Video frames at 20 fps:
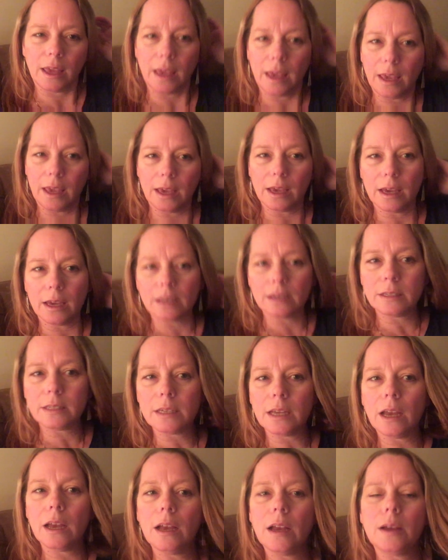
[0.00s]
And
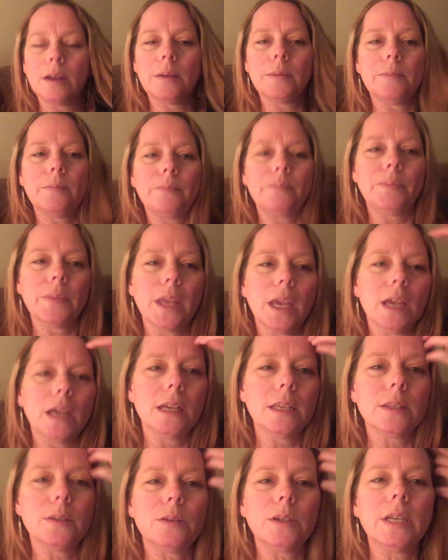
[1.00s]

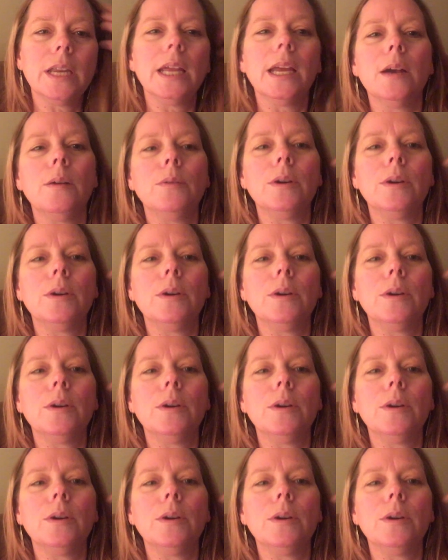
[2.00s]
so today I